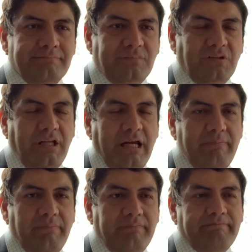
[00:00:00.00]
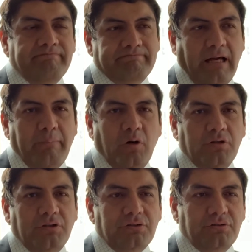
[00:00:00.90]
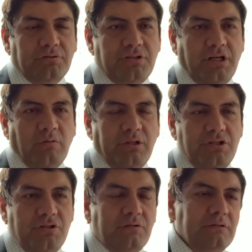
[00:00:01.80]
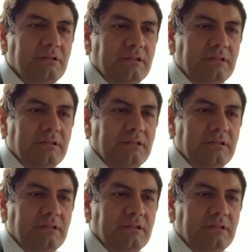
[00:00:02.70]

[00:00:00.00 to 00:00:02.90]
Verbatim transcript: Today I'm, I'm honored to share with you